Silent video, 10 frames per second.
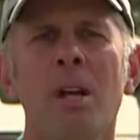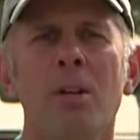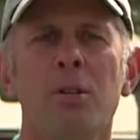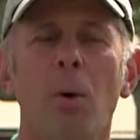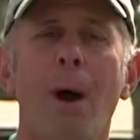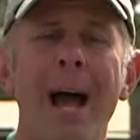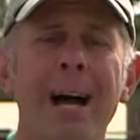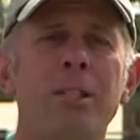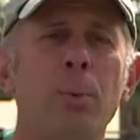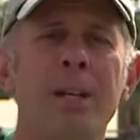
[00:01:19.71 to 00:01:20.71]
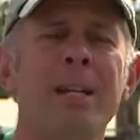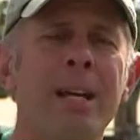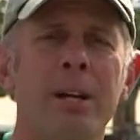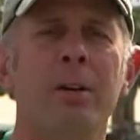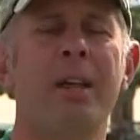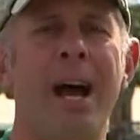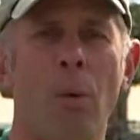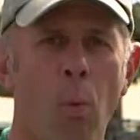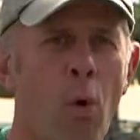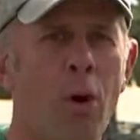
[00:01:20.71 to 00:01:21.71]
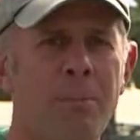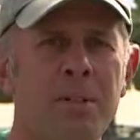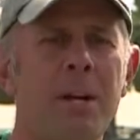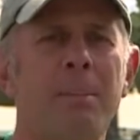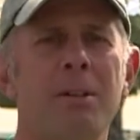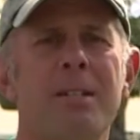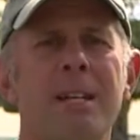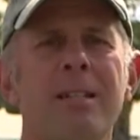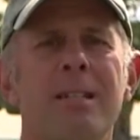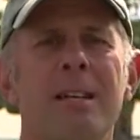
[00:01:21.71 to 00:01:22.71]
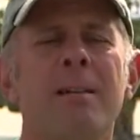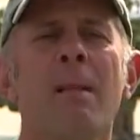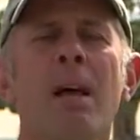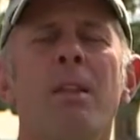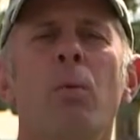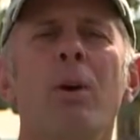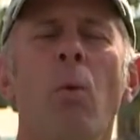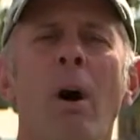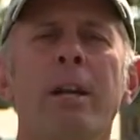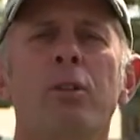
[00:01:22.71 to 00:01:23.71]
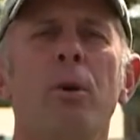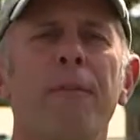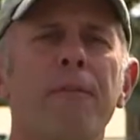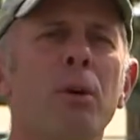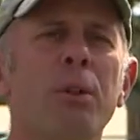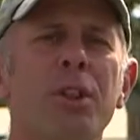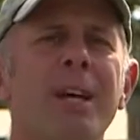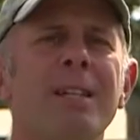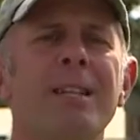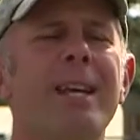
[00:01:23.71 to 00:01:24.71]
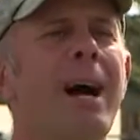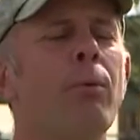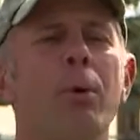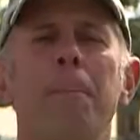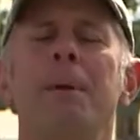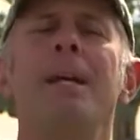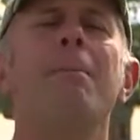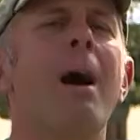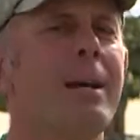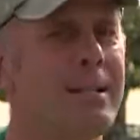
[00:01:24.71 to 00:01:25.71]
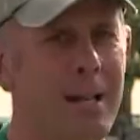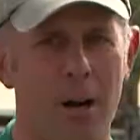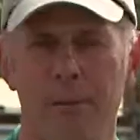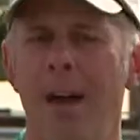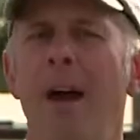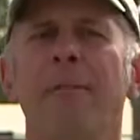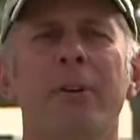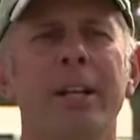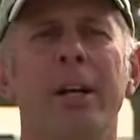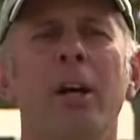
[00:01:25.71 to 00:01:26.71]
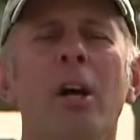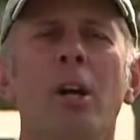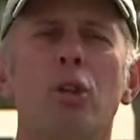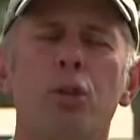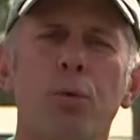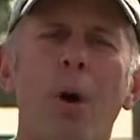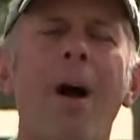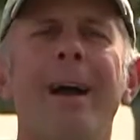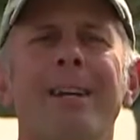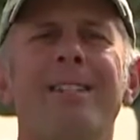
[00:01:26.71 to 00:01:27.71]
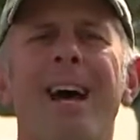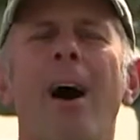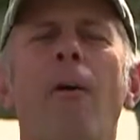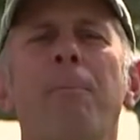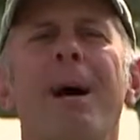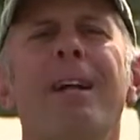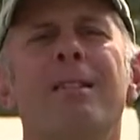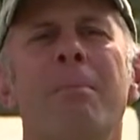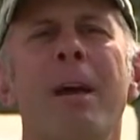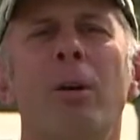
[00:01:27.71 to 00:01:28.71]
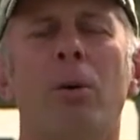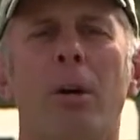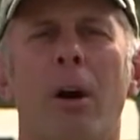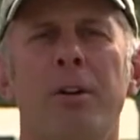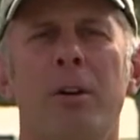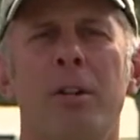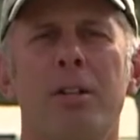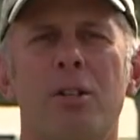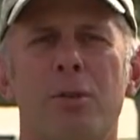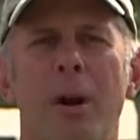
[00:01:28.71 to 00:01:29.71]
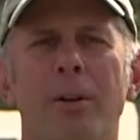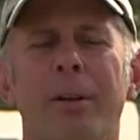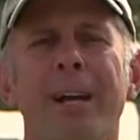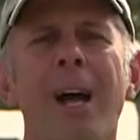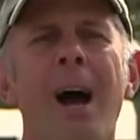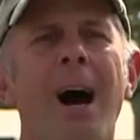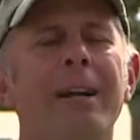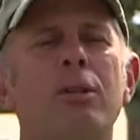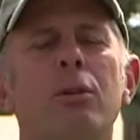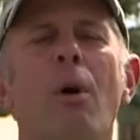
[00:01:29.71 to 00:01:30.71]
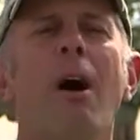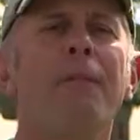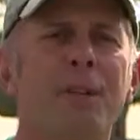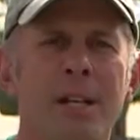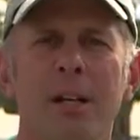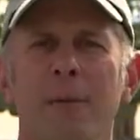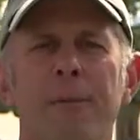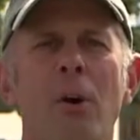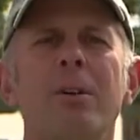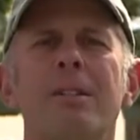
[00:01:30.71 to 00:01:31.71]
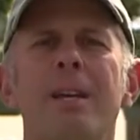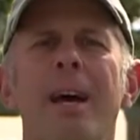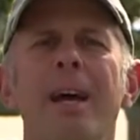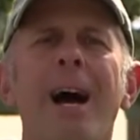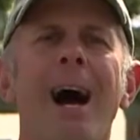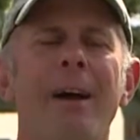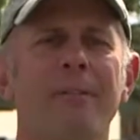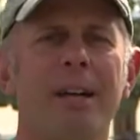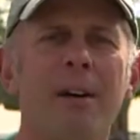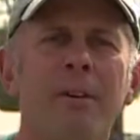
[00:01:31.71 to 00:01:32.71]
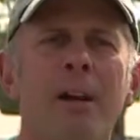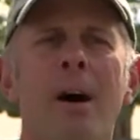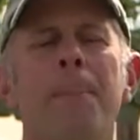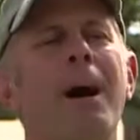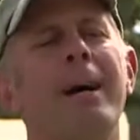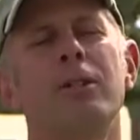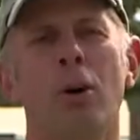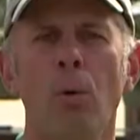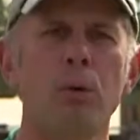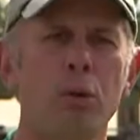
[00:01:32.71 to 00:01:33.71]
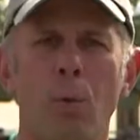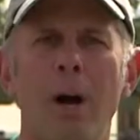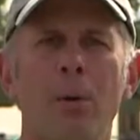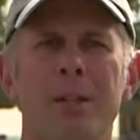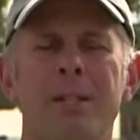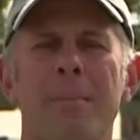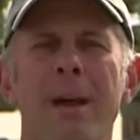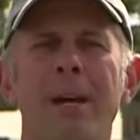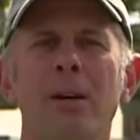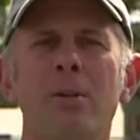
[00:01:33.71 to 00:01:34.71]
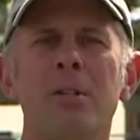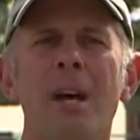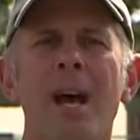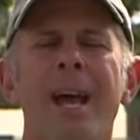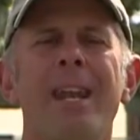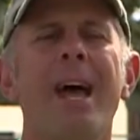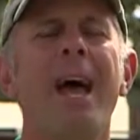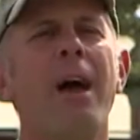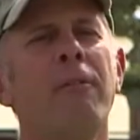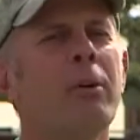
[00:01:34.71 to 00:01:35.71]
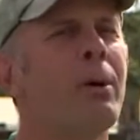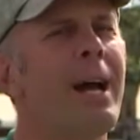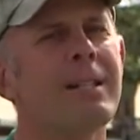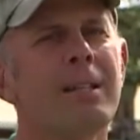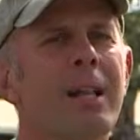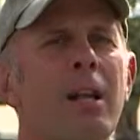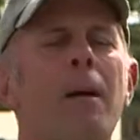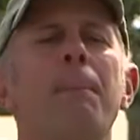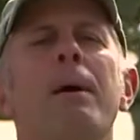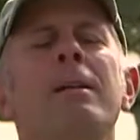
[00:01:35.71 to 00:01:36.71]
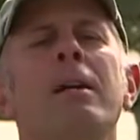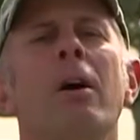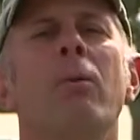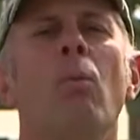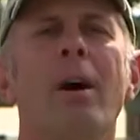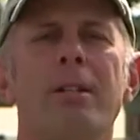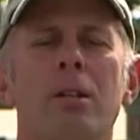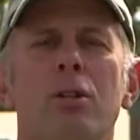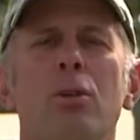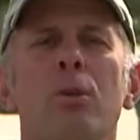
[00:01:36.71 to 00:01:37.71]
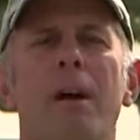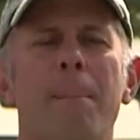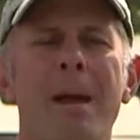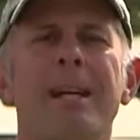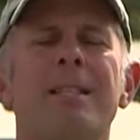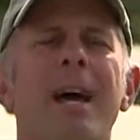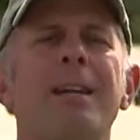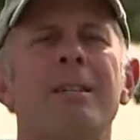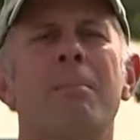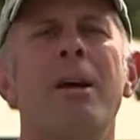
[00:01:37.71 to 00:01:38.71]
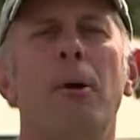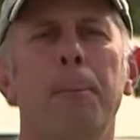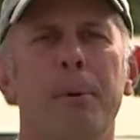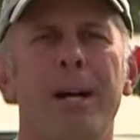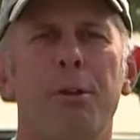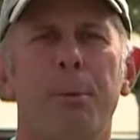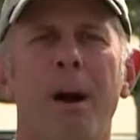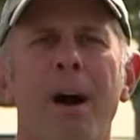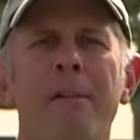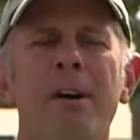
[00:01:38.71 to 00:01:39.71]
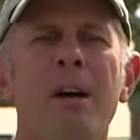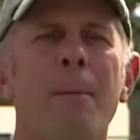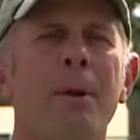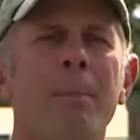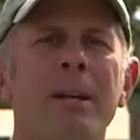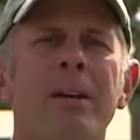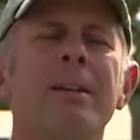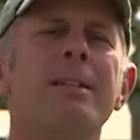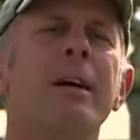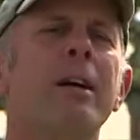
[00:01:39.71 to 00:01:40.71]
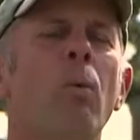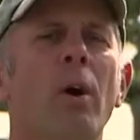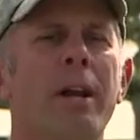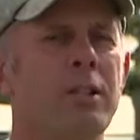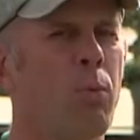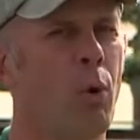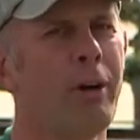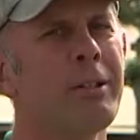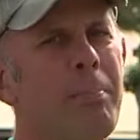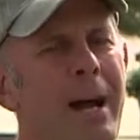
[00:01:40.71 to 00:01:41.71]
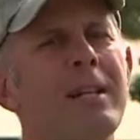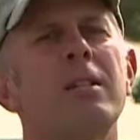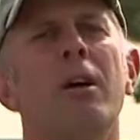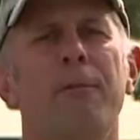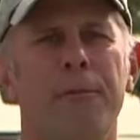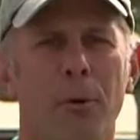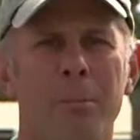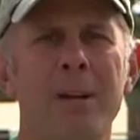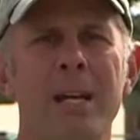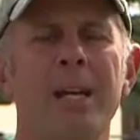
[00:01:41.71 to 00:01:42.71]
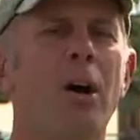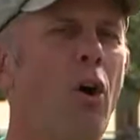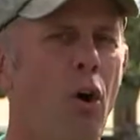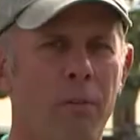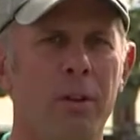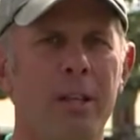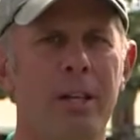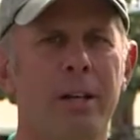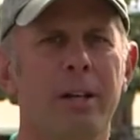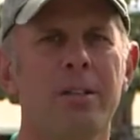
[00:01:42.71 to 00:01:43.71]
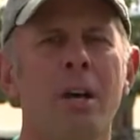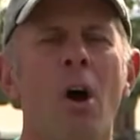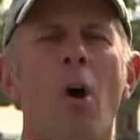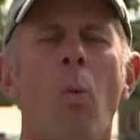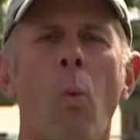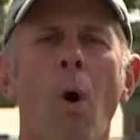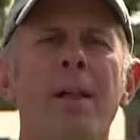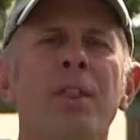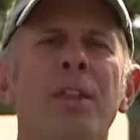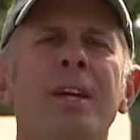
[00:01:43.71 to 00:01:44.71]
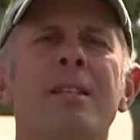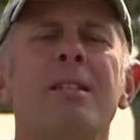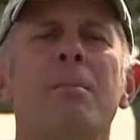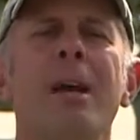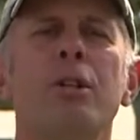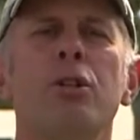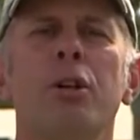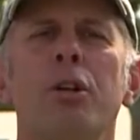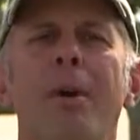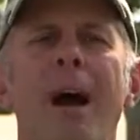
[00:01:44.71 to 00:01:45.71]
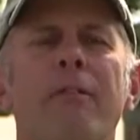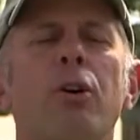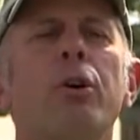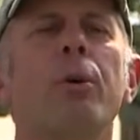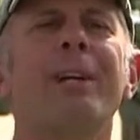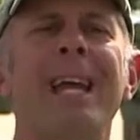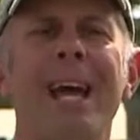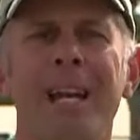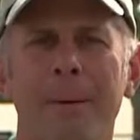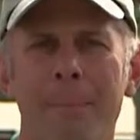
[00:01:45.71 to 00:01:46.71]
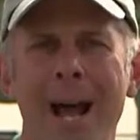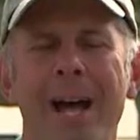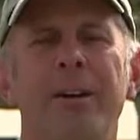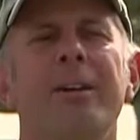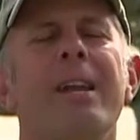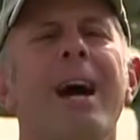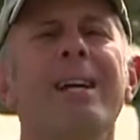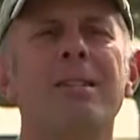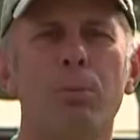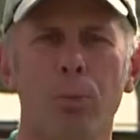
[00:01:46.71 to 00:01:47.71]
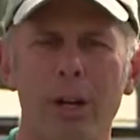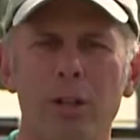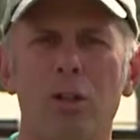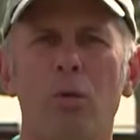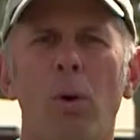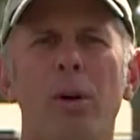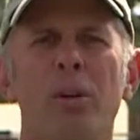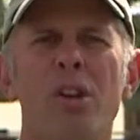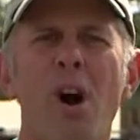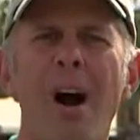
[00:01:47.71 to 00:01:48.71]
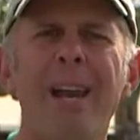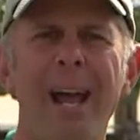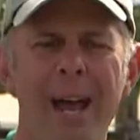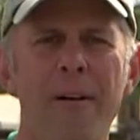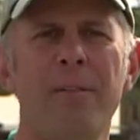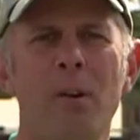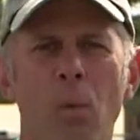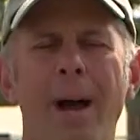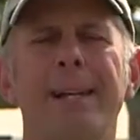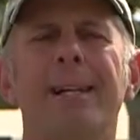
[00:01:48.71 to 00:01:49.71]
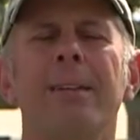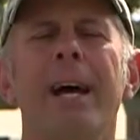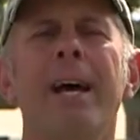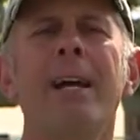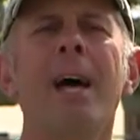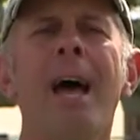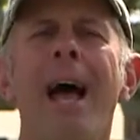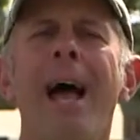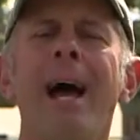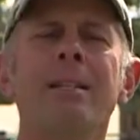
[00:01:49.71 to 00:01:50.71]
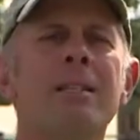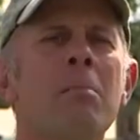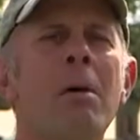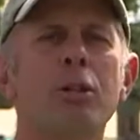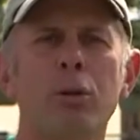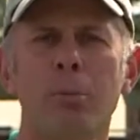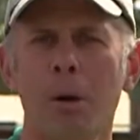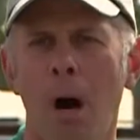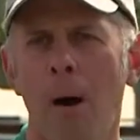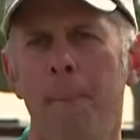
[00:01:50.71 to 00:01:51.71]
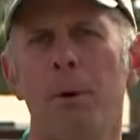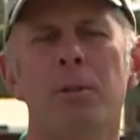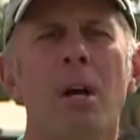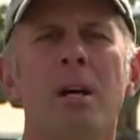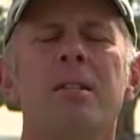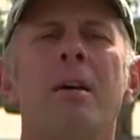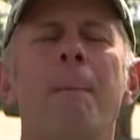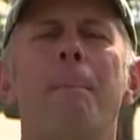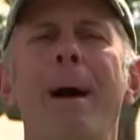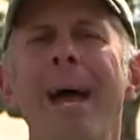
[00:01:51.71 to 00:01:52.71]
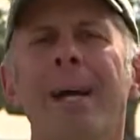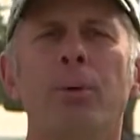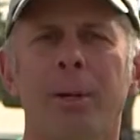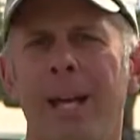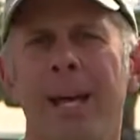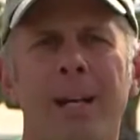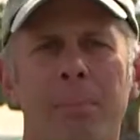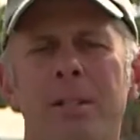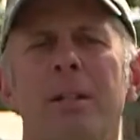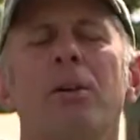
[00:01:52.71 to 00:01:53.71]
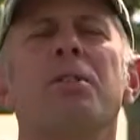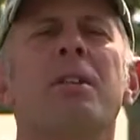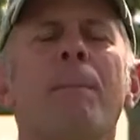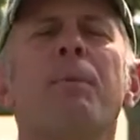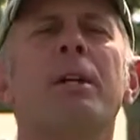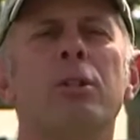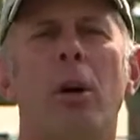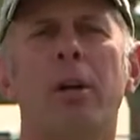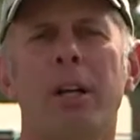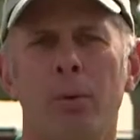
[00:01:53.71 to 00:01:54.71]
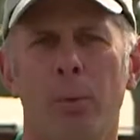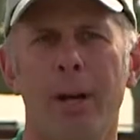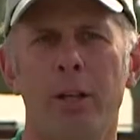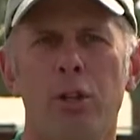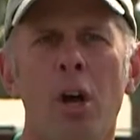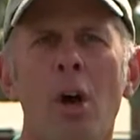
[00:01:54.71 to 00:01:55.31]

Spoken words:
So as we near that warm summer season, we want to do a few things, and I repeat myself every year trying to help that tomato gardener that's struggling. I too often hear folks say, I've given up, I don't do well with tomatoes, and everyone has a little opinion on what to do that makes that tomato plant thrive, but I'm here to tell you what has worked best for me over the years. One thing is to make sure you have good organic matter, nice rich soil, not heavy wet clay. Add some mushroom compost, some bagged organic material, something dark and rich.